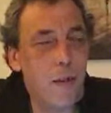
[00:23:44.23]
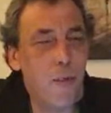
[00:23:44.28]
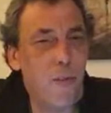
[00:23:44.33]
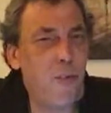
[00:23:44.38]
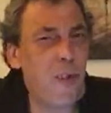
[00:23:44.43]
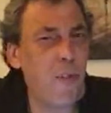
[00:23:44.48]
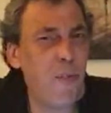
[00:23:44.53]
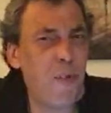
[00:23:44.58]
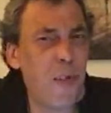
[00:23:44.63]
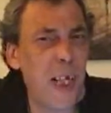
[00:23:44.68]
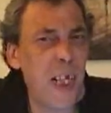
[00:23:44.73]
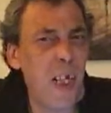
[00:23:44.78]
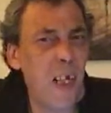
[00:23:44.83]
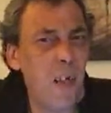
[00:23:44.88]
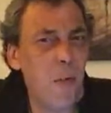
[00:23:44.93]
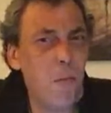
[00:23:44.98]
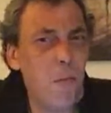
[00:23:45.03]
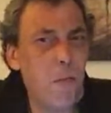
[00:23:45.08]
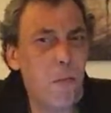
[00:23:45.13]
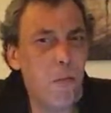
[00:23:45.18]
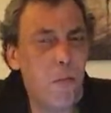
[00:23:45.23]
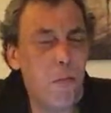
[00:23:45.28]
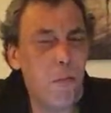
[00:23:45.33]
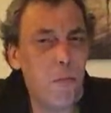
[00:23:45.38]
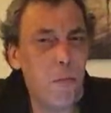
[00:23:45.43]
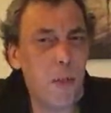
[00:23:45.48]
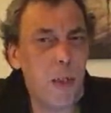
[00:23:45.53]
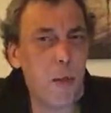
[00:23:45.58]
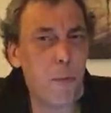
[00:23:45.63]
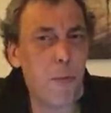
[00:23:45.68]
50?
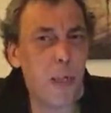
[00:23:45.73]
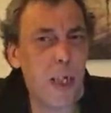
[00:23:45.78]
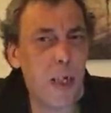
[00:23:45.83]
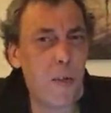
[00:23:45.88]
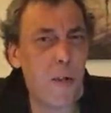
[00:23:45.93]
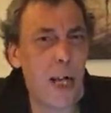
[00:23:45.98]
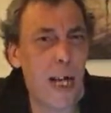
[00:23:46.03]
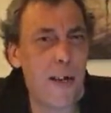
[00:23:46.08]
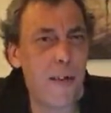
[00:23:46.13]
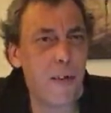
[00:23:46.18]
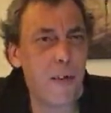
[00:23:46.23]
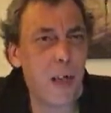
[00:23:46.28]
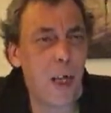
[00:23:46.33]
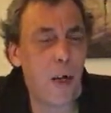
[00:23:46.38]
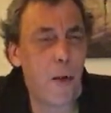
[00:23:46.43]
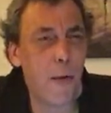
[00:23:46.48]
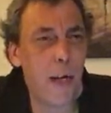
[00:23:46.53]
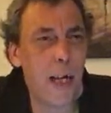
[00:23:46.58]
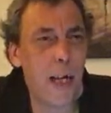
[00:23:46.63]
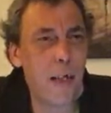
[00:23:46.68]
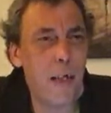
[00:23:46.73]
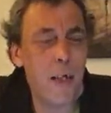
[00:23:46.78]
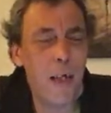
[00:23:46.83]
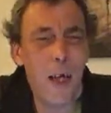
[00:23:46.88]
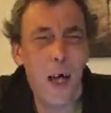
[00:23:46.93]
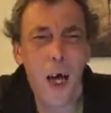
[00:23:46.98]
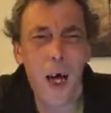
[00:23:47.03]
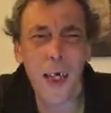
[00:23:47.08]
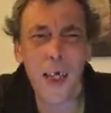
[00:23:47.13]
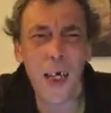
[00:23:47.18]
Something around,
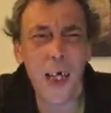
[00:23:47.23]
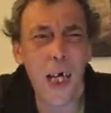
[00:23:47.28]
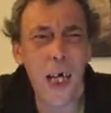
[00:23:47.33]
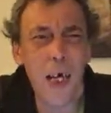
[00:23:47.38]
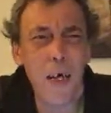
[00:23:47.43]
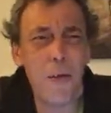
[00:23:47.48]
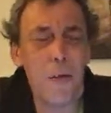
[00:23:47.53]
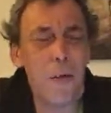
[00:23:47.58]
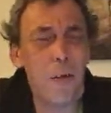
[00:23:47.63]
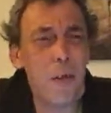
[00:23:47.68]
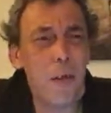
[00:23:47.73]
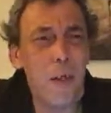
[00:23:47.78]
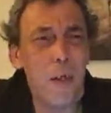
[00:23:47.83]
I don't know.